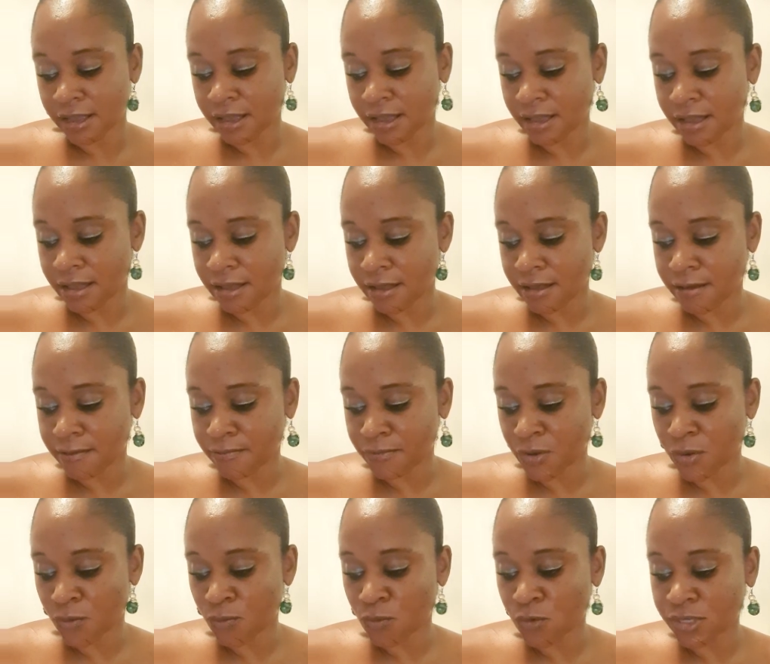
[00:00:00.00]

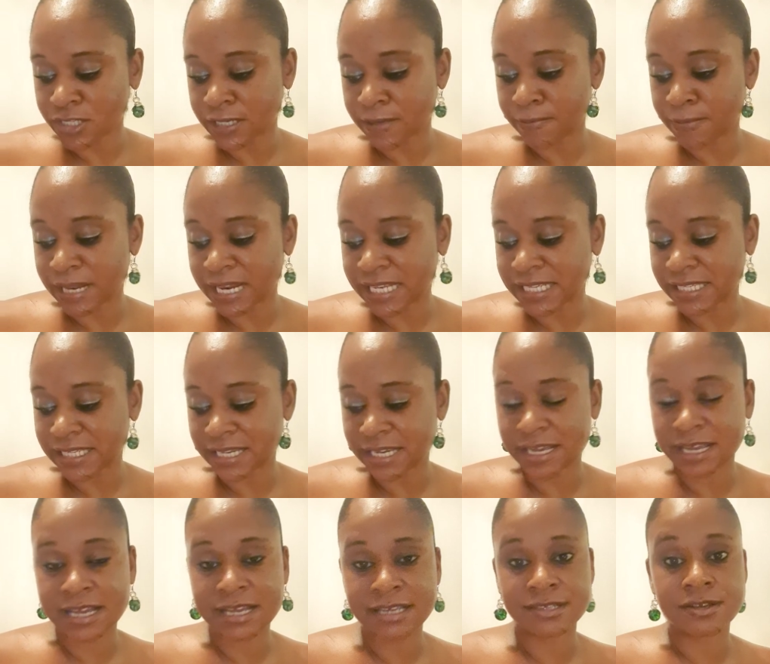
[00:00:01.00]
What
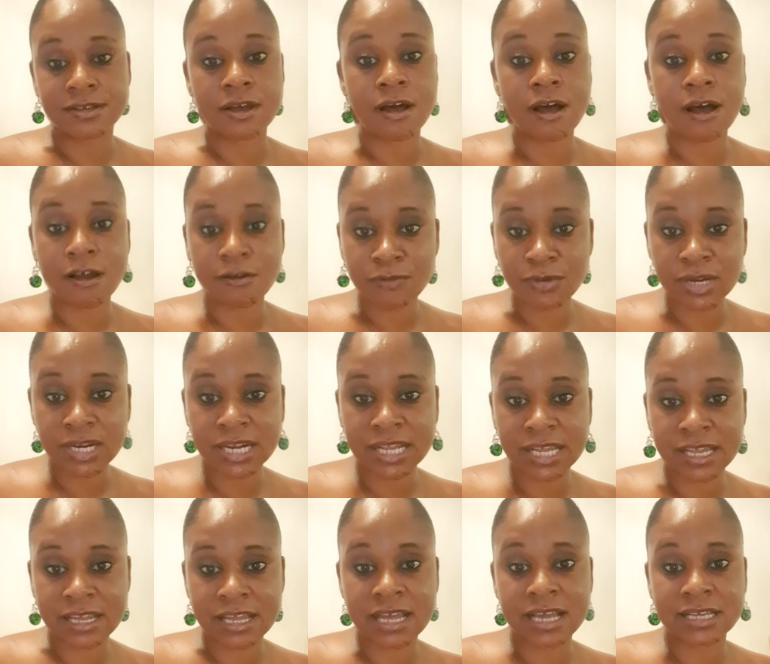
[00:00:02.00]
ability is
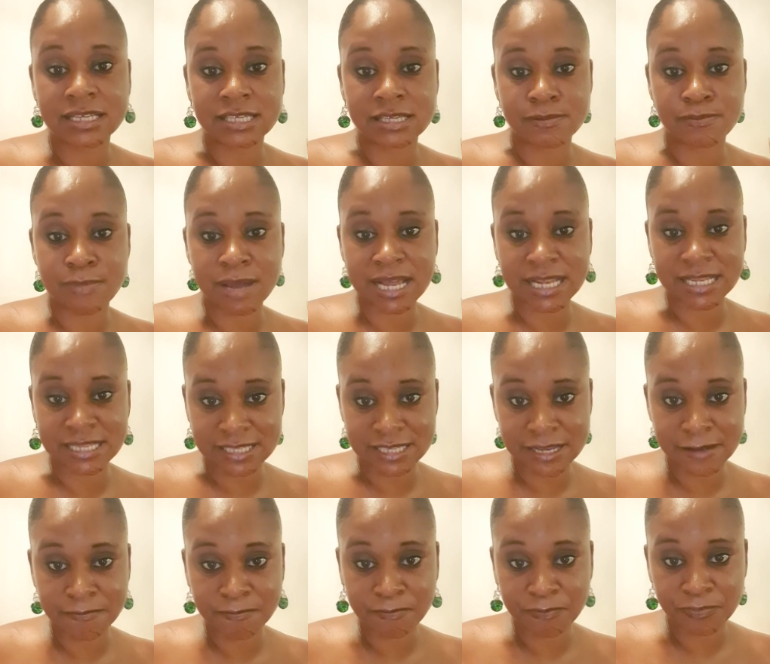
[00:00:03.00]
currently
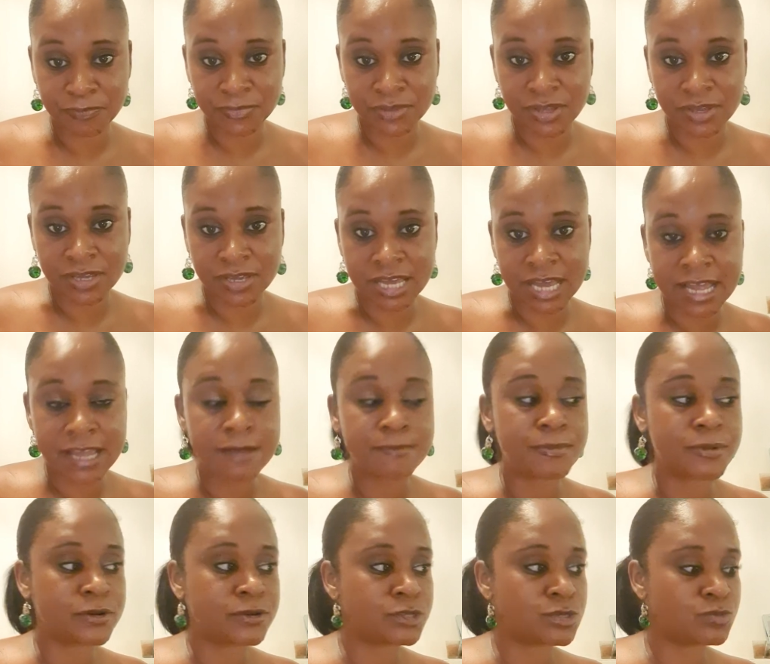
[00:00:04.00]
expanding? Okay,
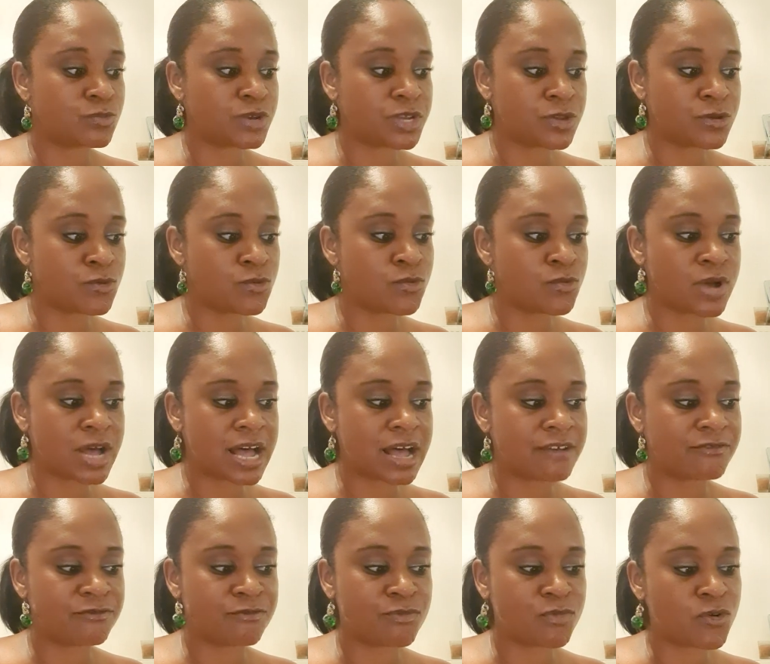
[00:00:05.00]
because we all
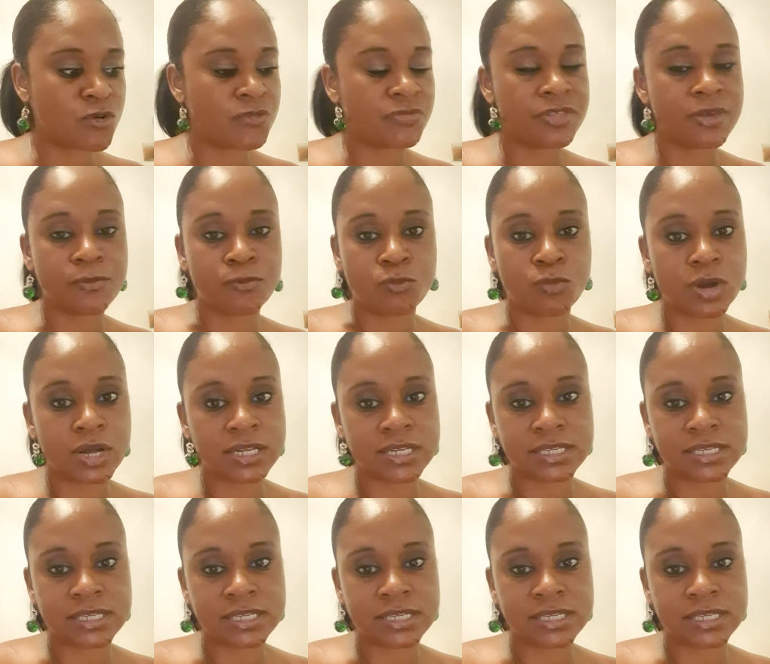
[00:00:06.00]
have more than one